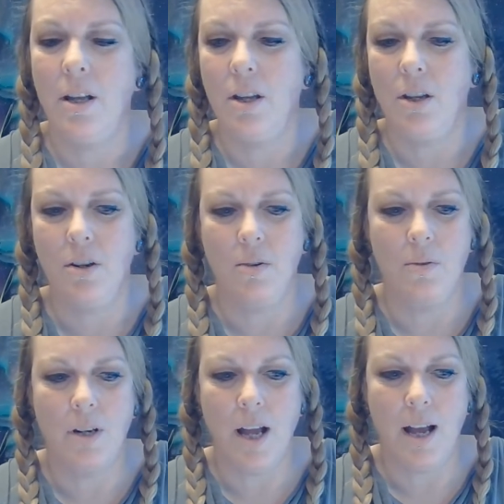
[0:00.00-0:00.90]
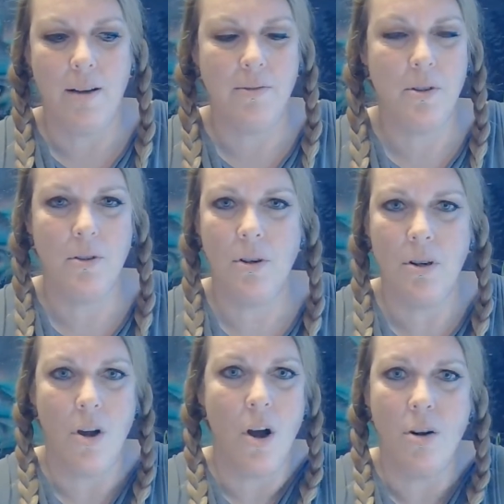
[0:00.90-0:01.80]
You don't have to
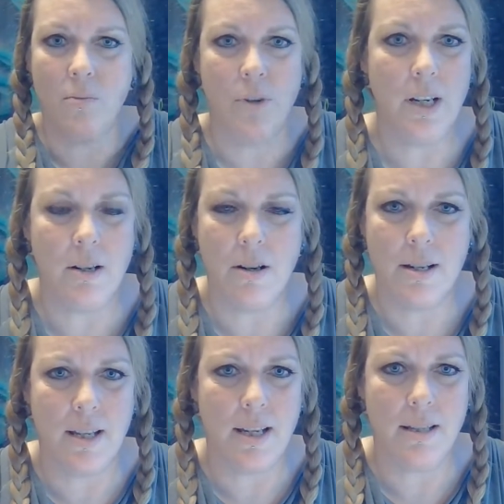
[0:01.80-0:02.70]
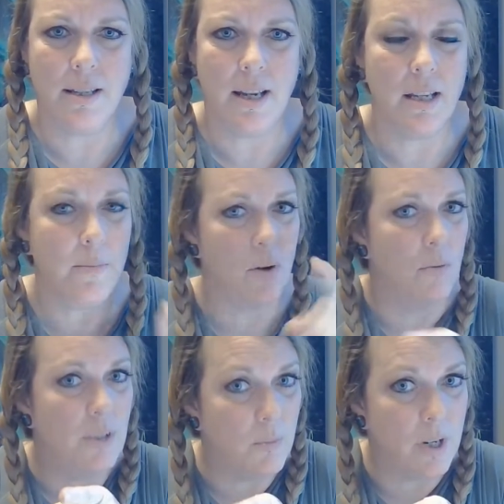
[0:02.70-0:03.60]
not read on these days, but
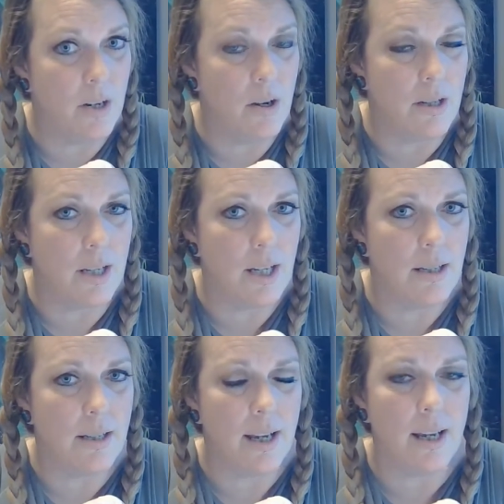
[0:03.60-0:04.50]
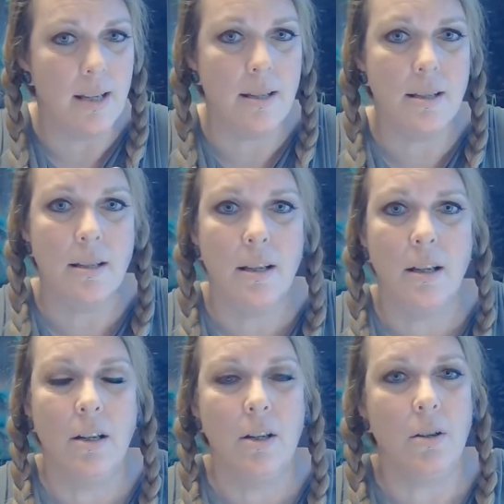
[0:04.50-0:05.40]
only read on these days.
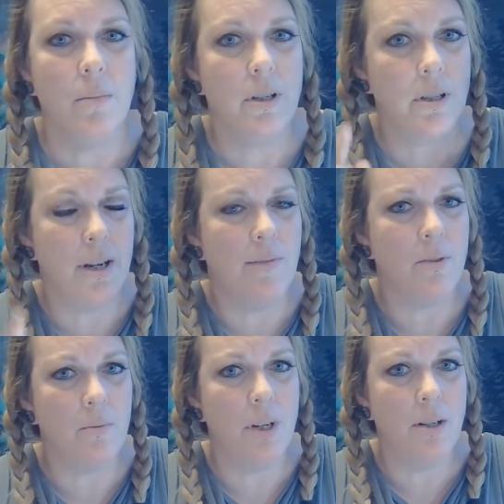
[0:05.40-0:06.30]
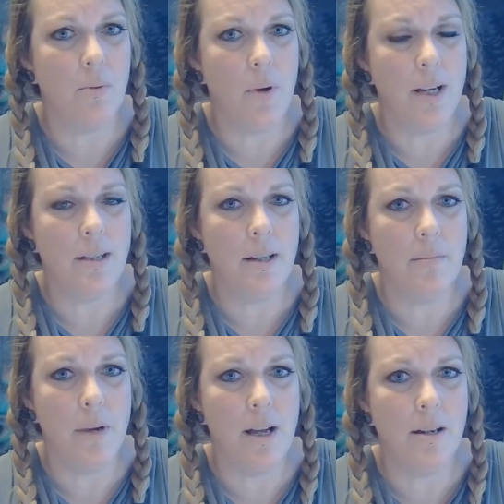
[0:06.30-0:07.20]
You must never read twice in a
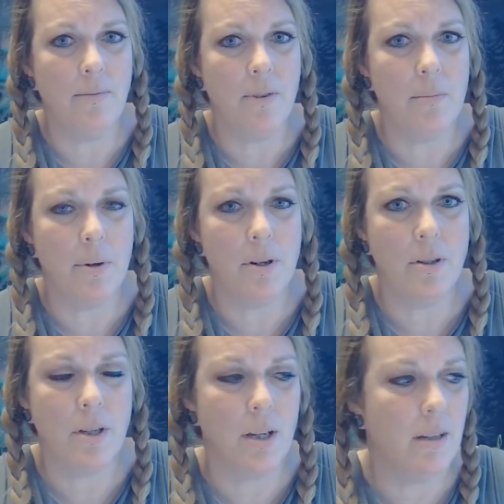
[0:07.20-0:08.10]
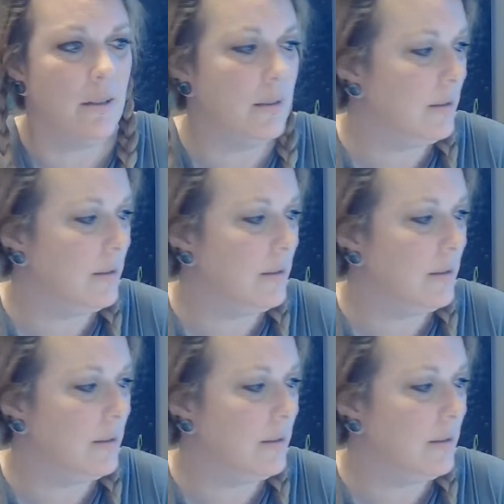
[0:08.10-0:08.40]
month for a person.